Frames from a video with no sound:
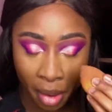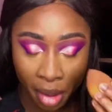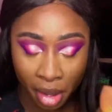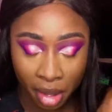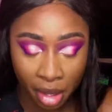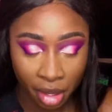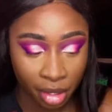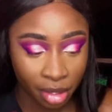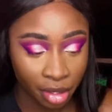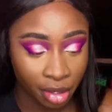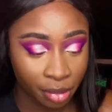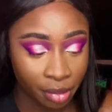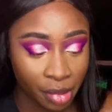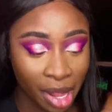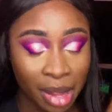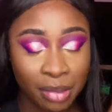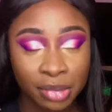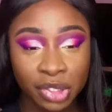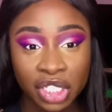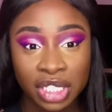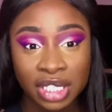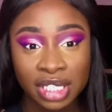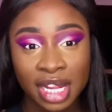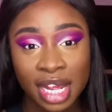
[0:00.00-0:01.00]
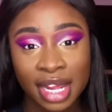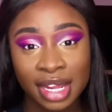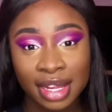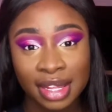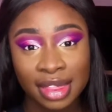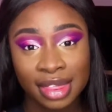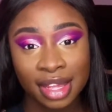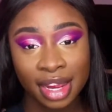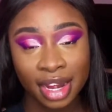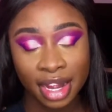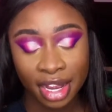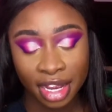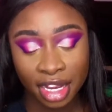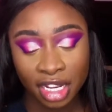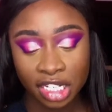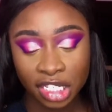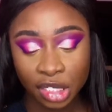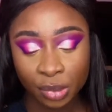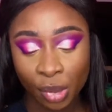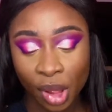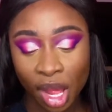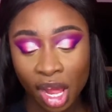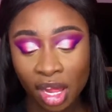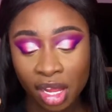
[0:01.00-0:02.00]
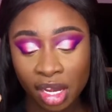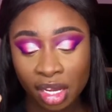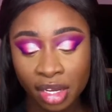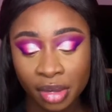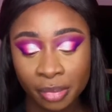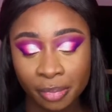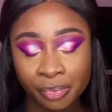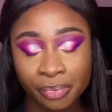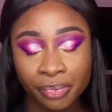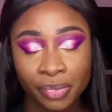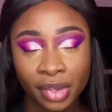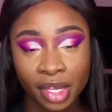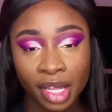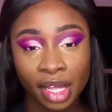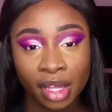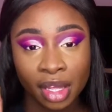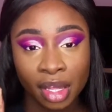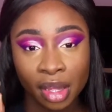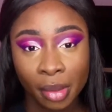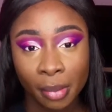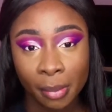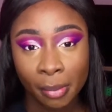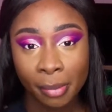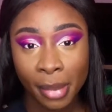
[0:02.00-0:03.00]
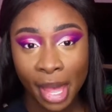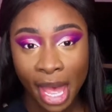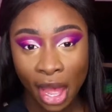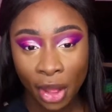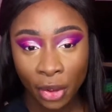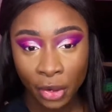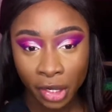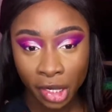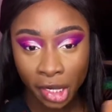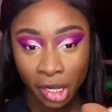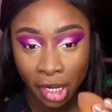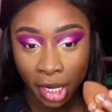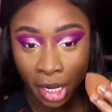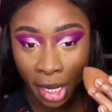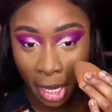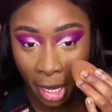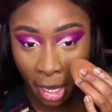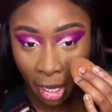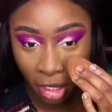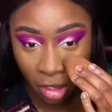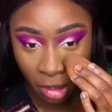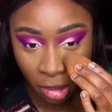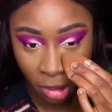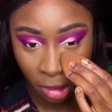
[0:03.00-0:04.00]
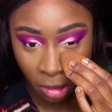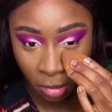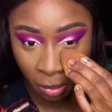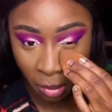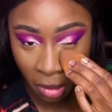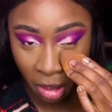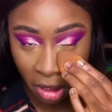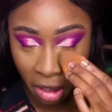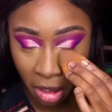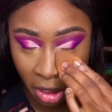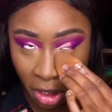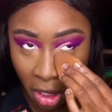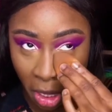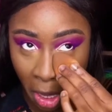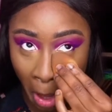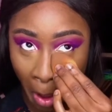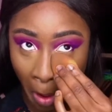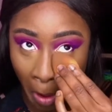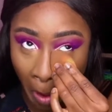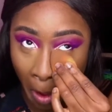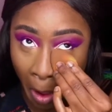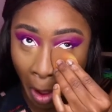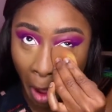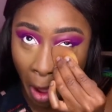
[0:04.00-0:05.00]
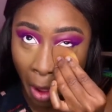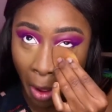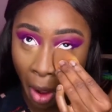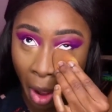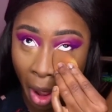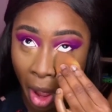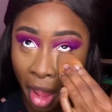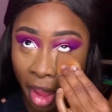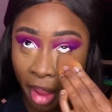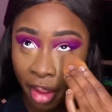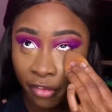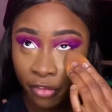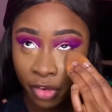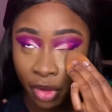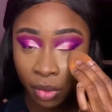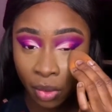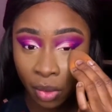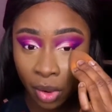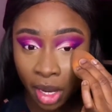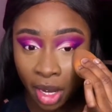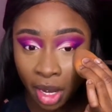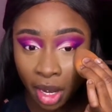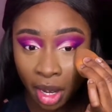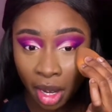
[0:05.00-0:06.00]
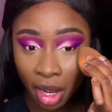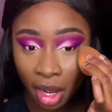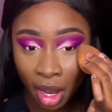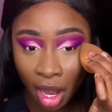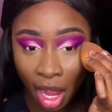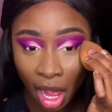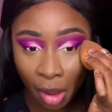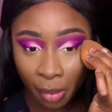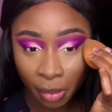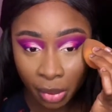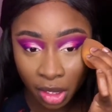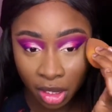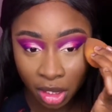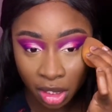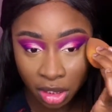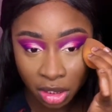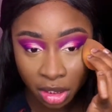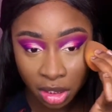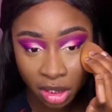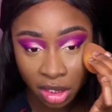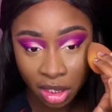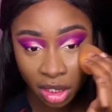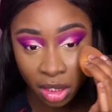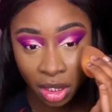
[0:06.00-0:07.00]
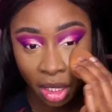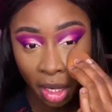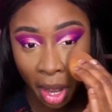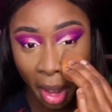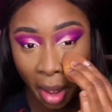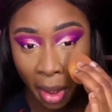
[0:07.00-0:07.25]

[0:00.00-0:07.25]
I'm just taking the Airspun powder and just putting it everywhere I put concealer.